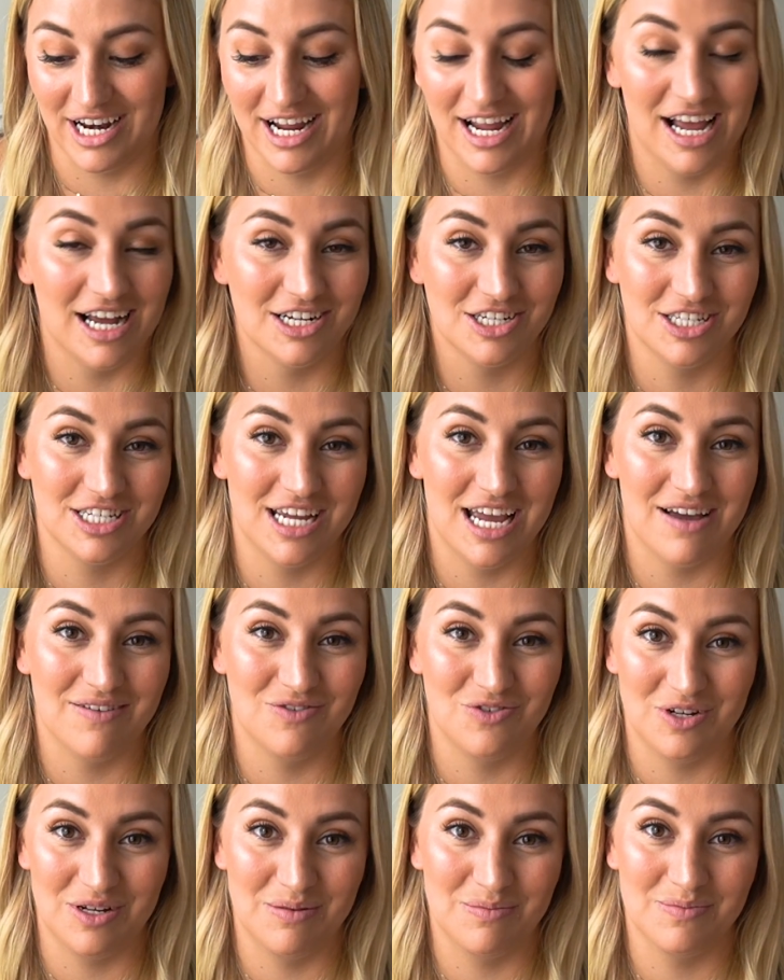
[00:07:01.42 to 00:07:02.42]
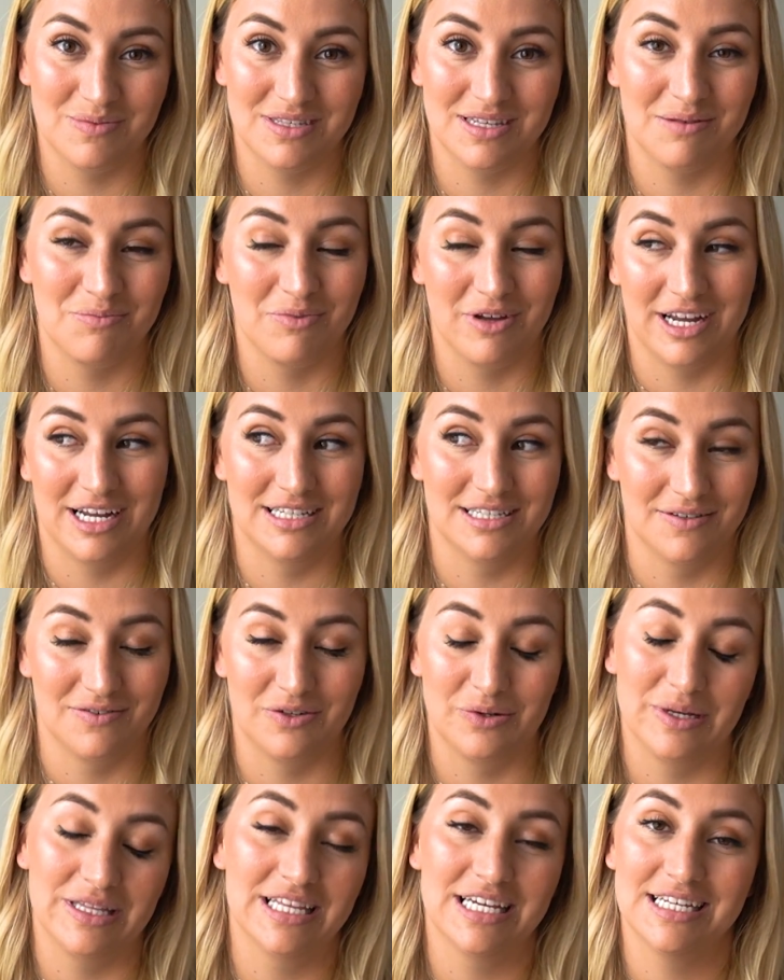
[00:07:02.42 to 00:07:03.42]
I actually have dreams and plans of
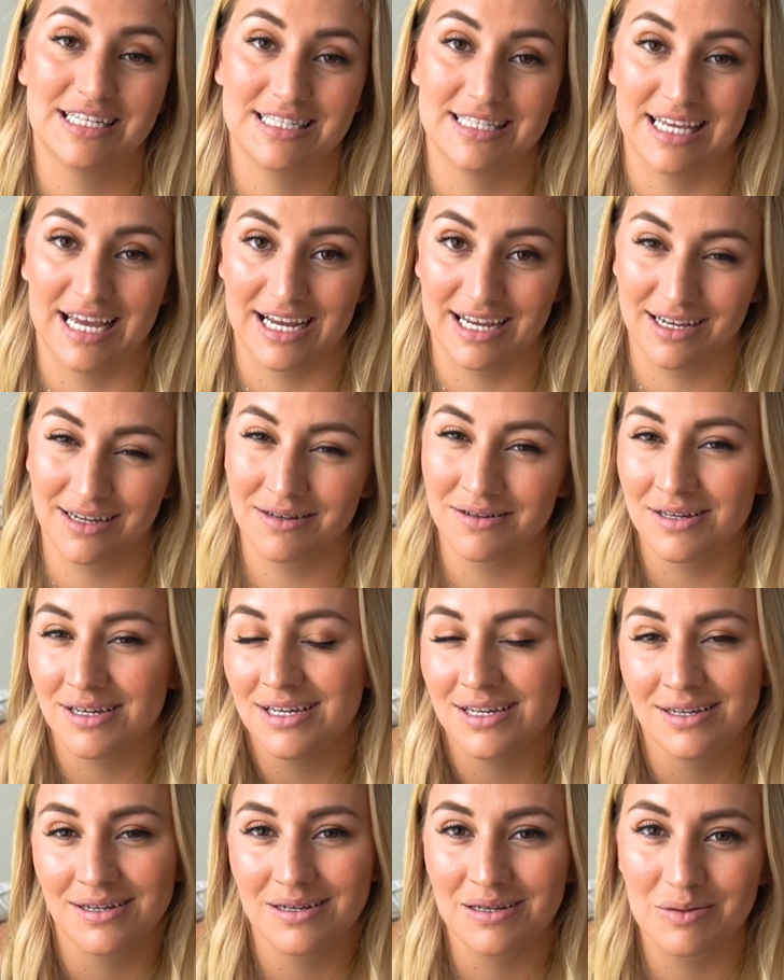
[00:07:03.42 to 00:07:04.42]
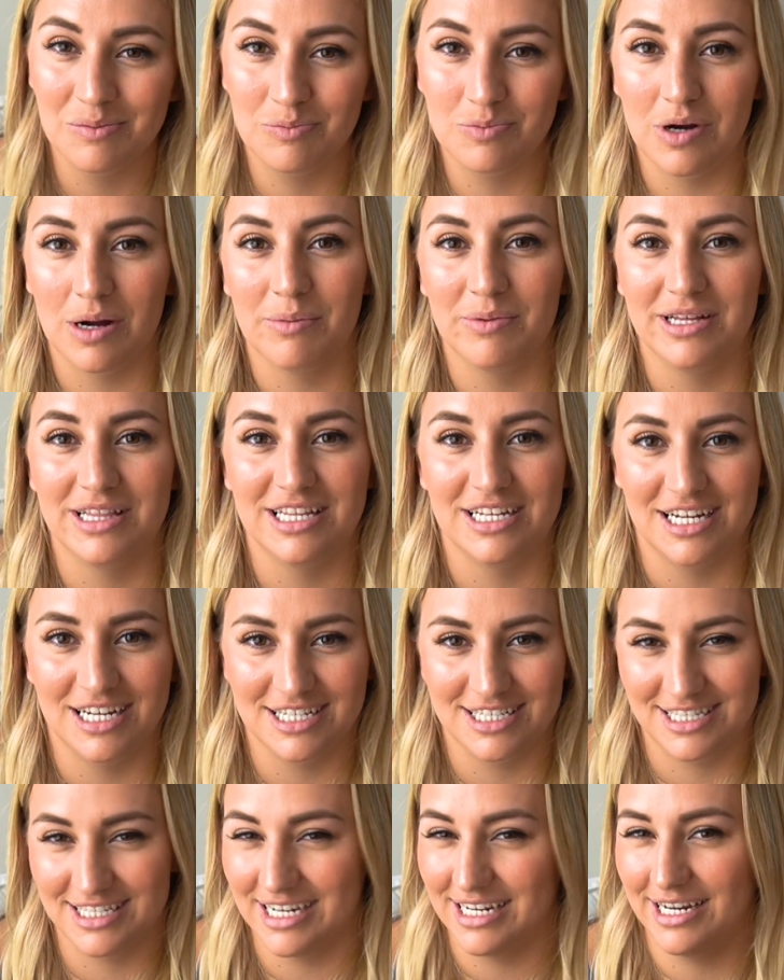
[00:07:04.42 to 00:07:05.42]
doing this like probably in the
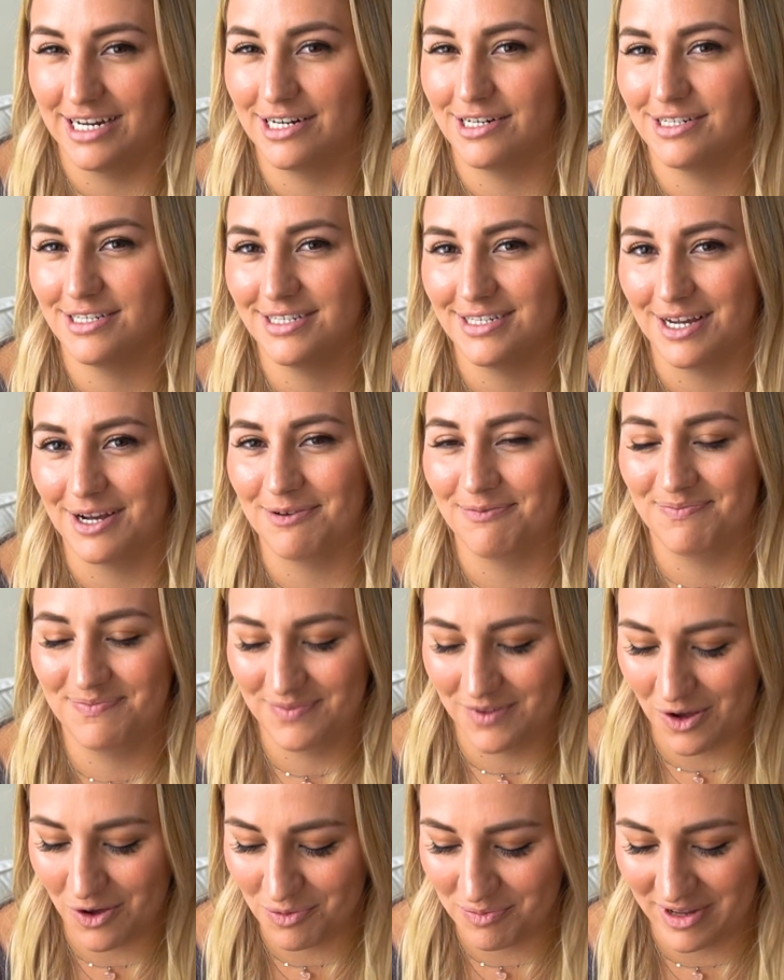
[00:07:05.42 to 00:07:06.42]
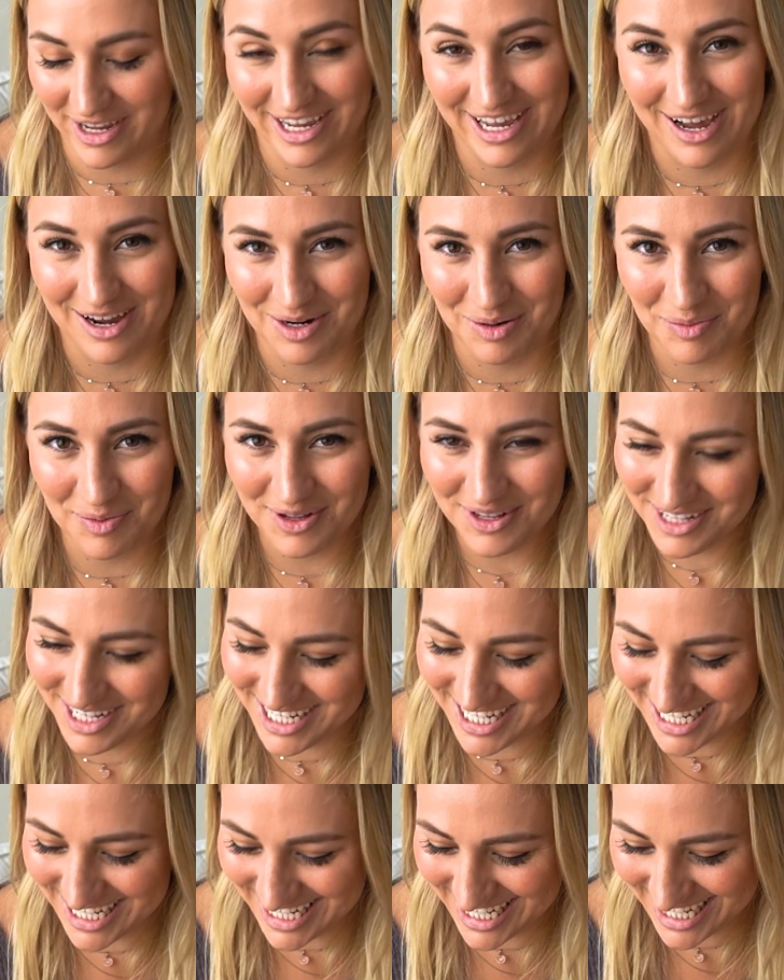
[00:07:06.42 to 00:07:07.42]
next 10 years. So hold me accountable.
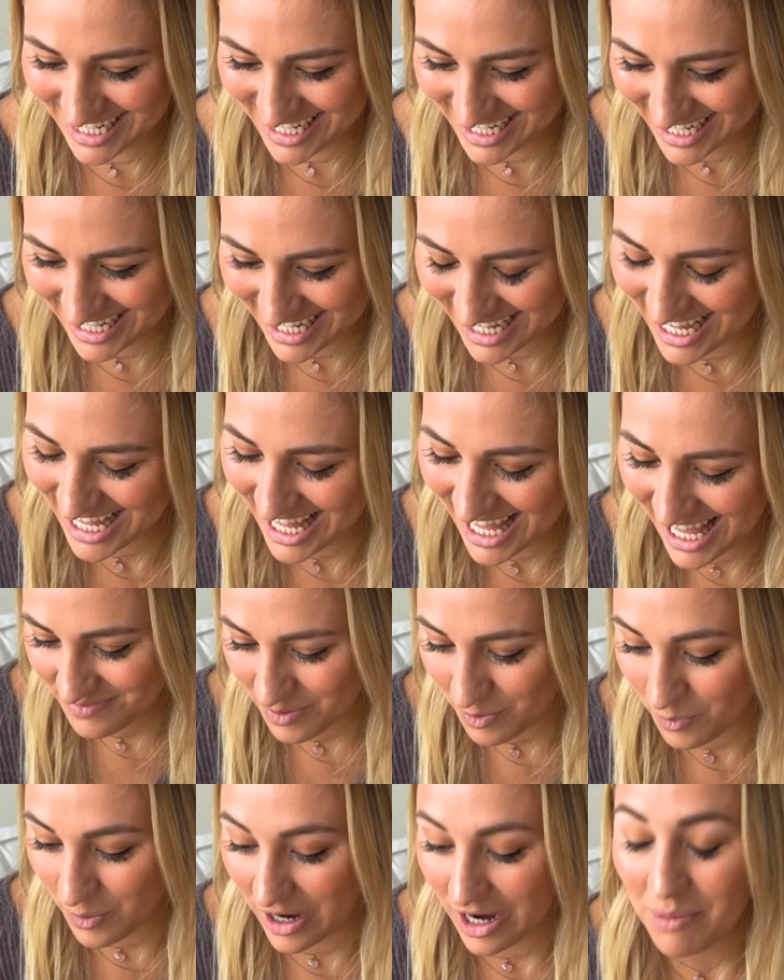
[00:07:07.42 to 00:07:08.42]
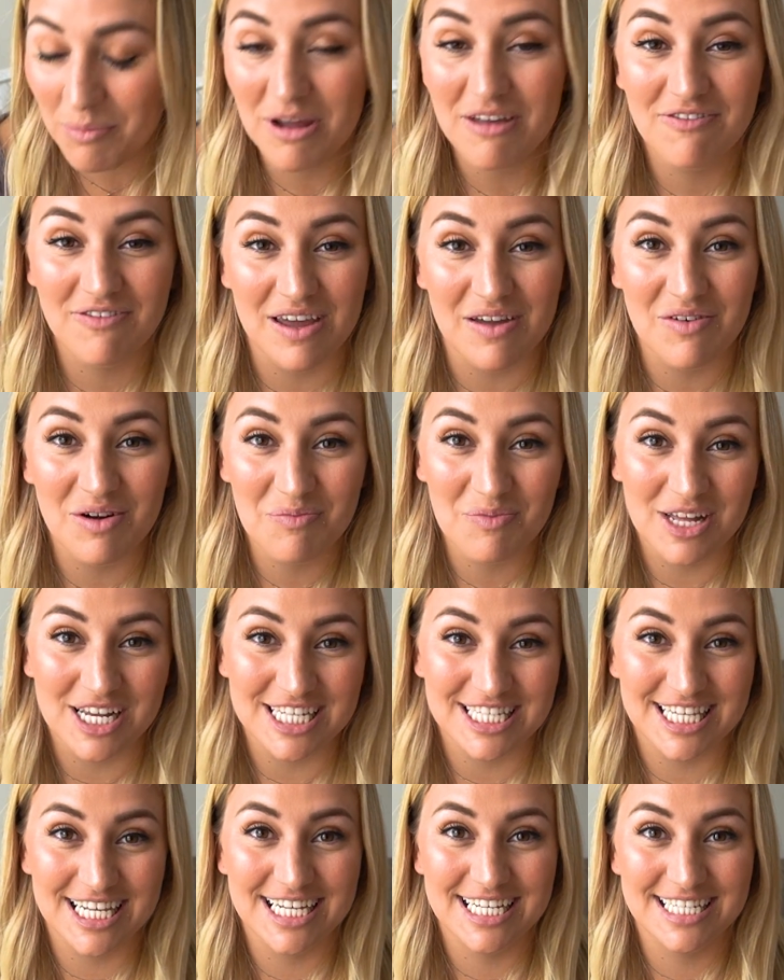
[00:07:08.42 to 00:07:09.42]
Where are my favorite
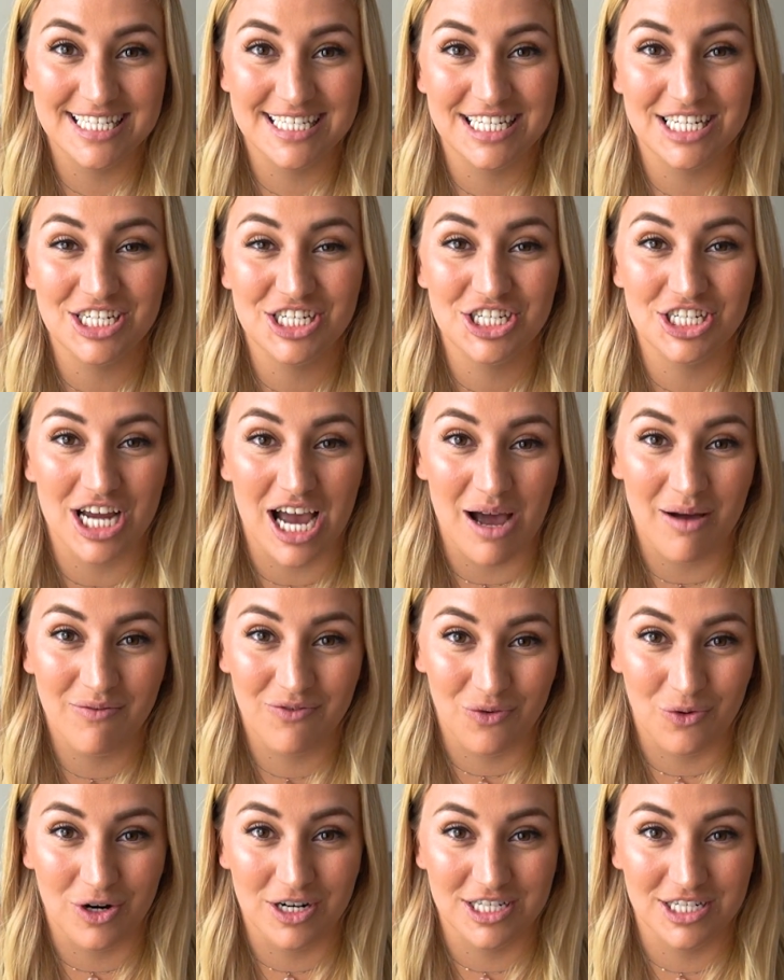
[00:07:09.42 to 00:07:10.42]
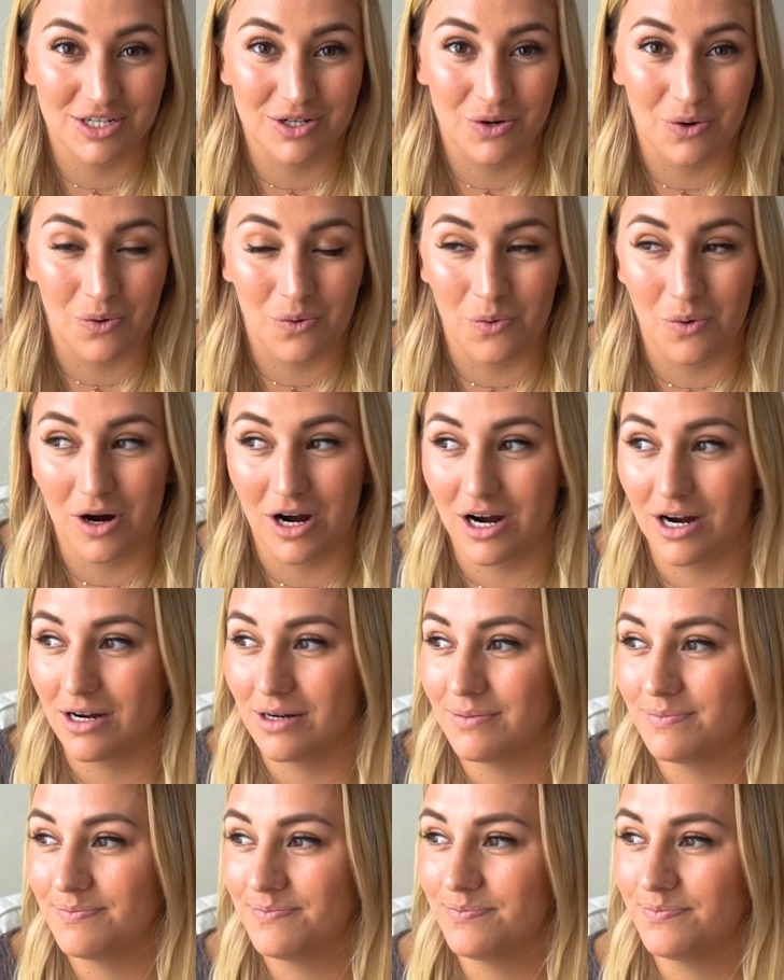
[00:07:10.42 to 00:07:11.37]
places to shop for decor?